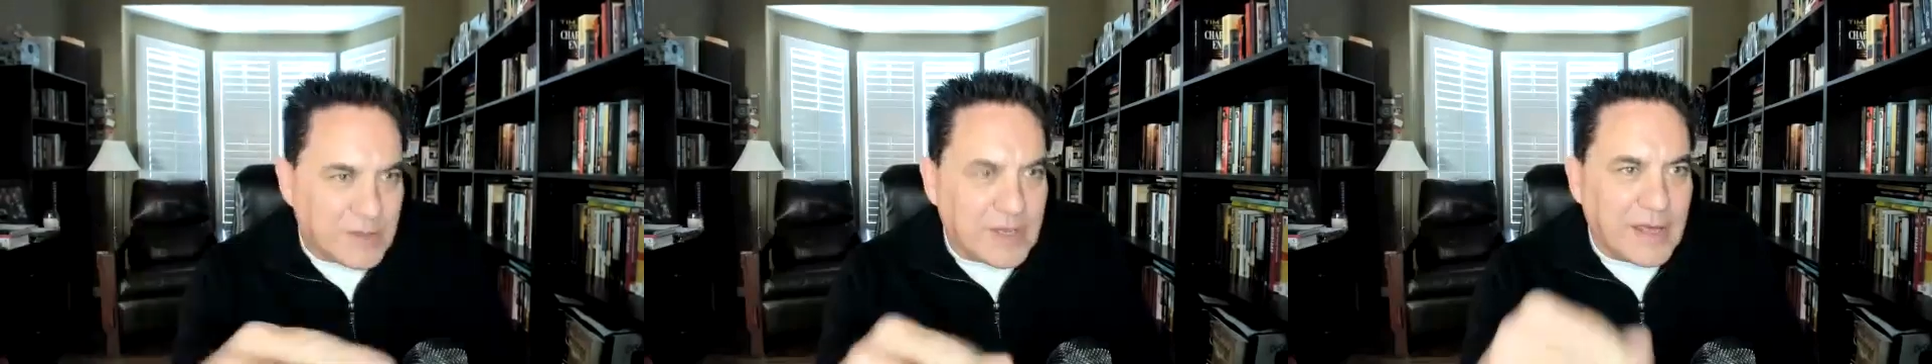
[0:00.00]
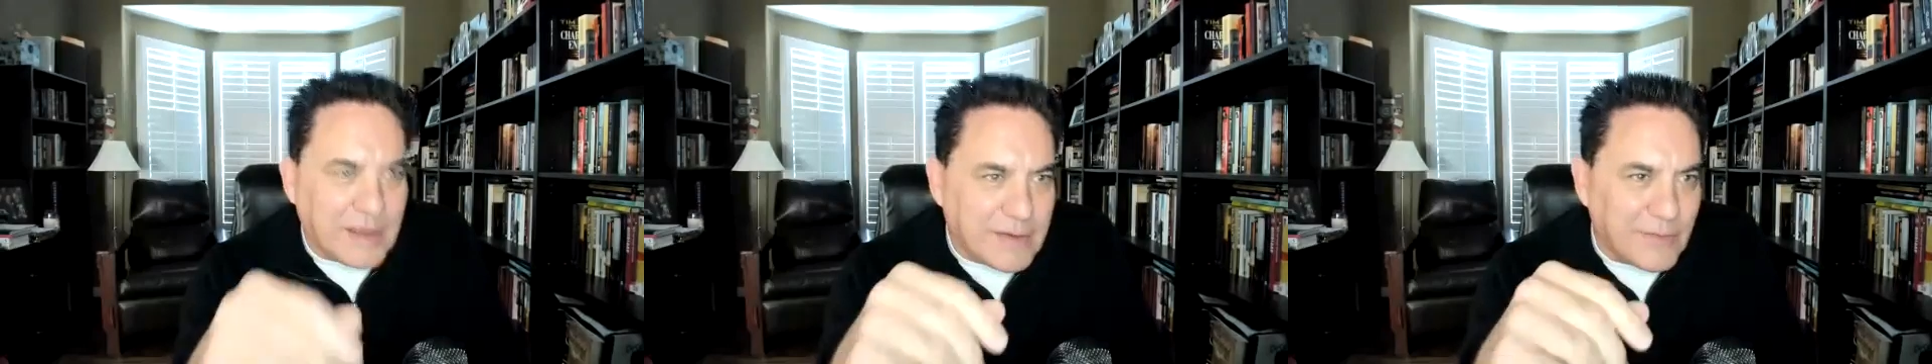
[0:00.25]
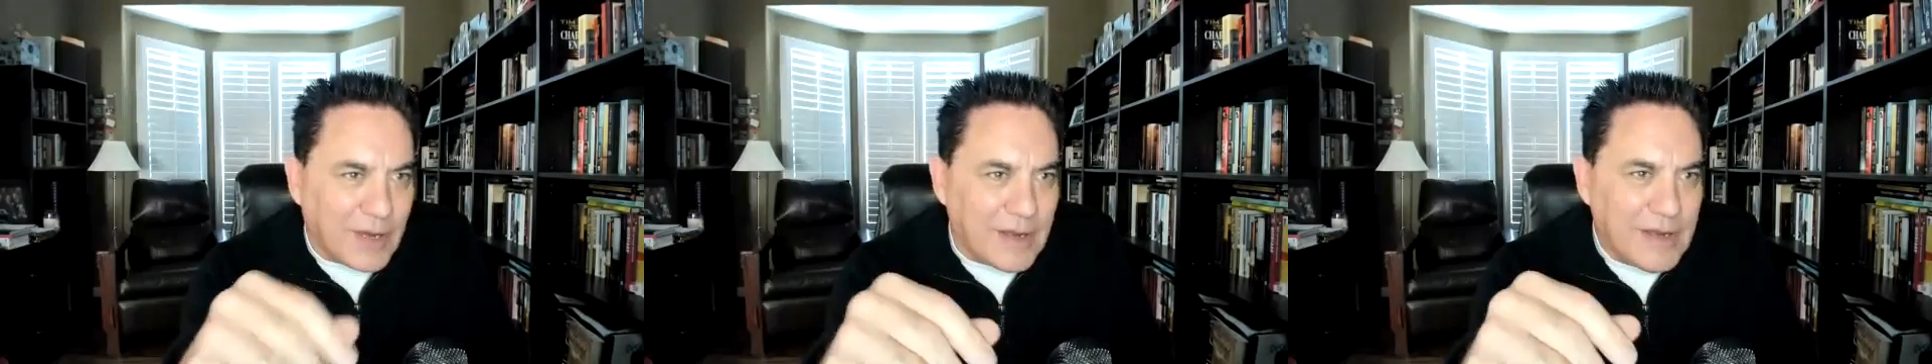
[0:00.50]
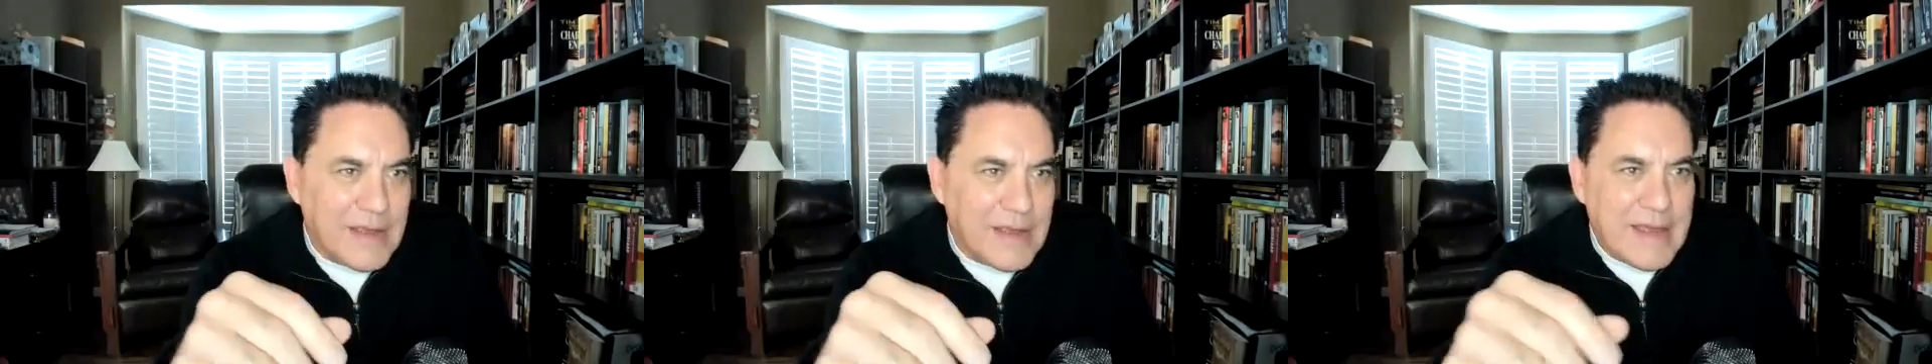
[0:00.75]
in the day, right?
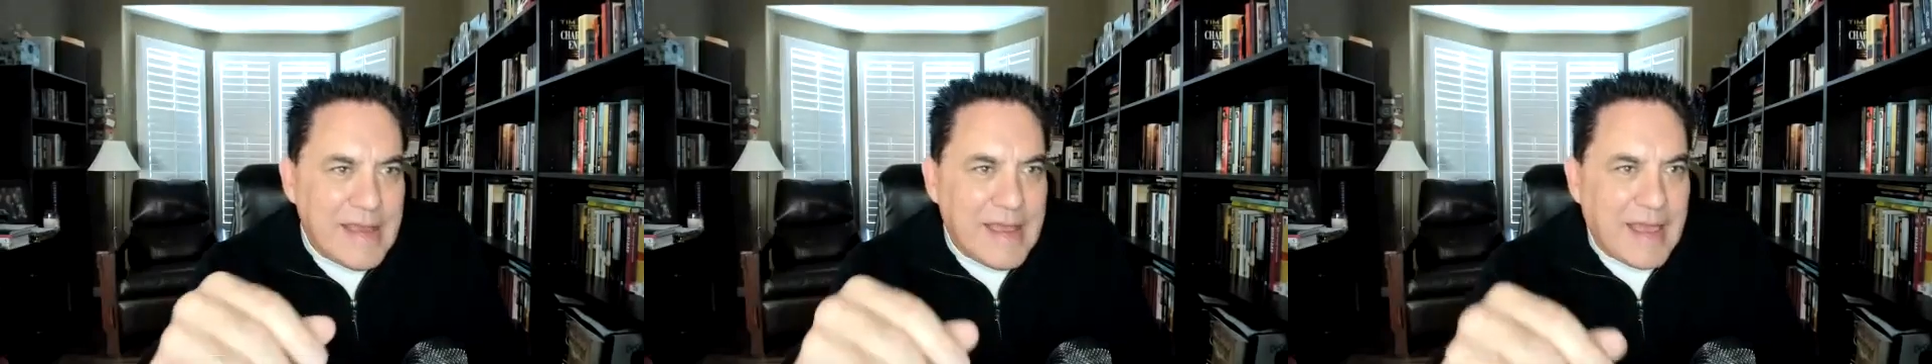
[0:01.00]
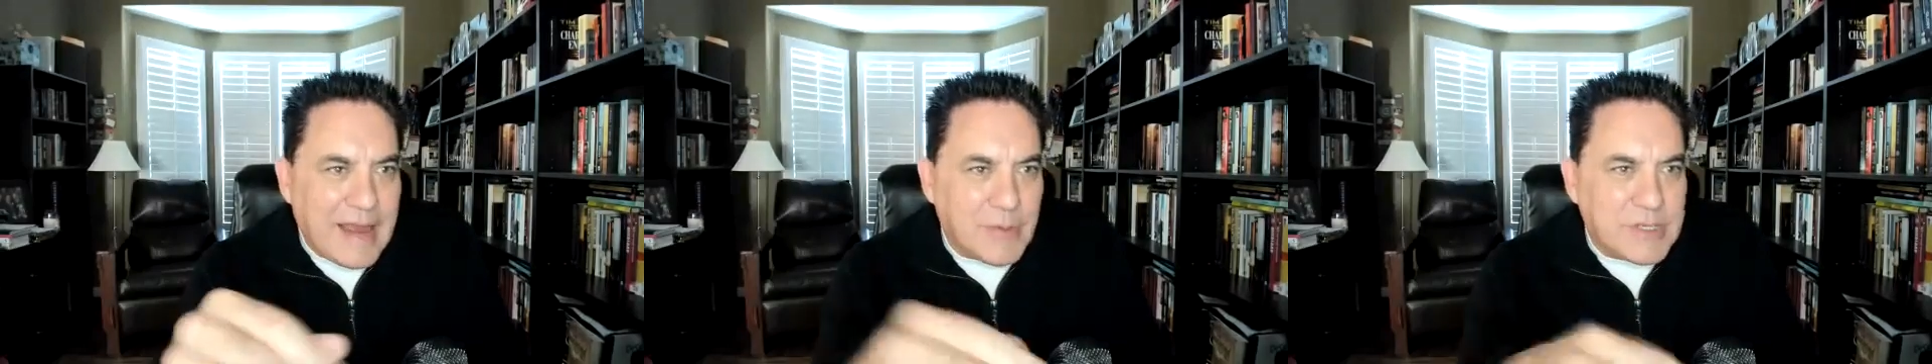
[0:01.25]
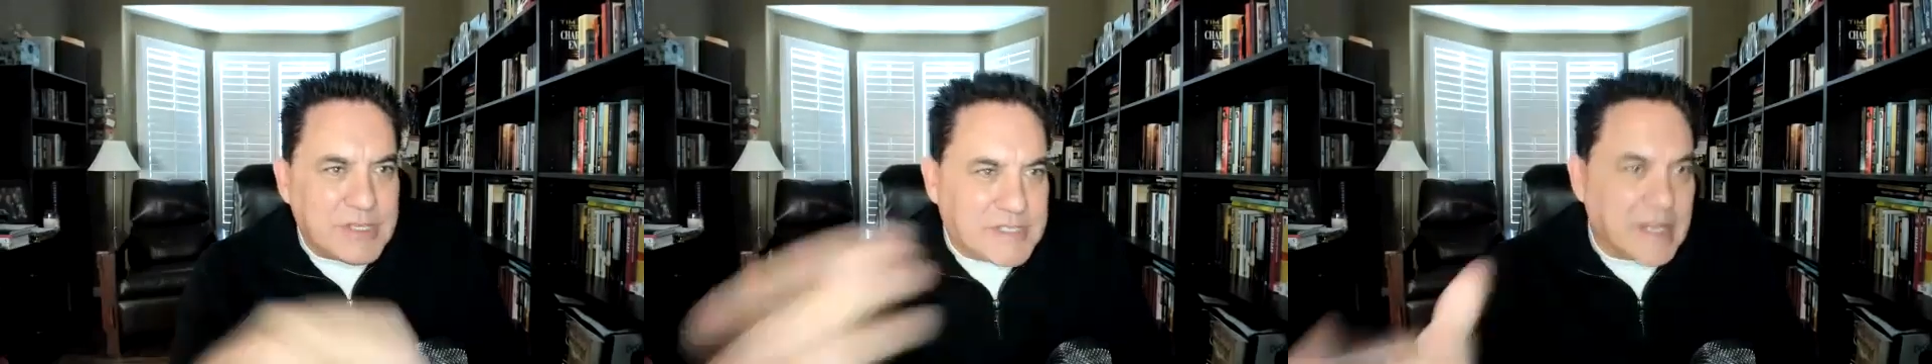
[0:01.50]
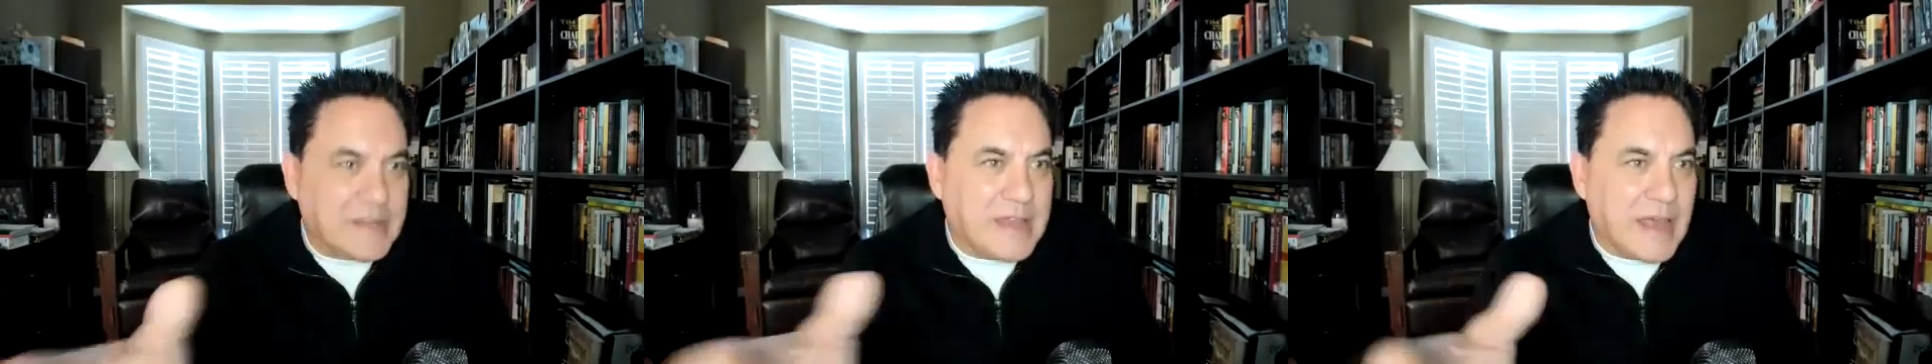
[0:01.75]
And I would just
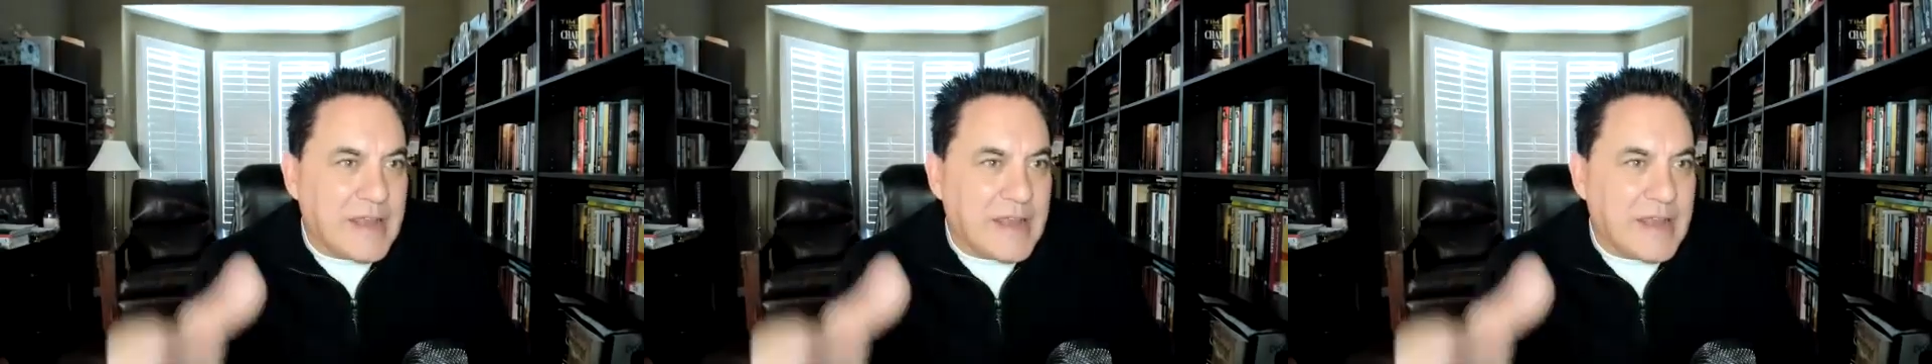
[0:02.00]
set that.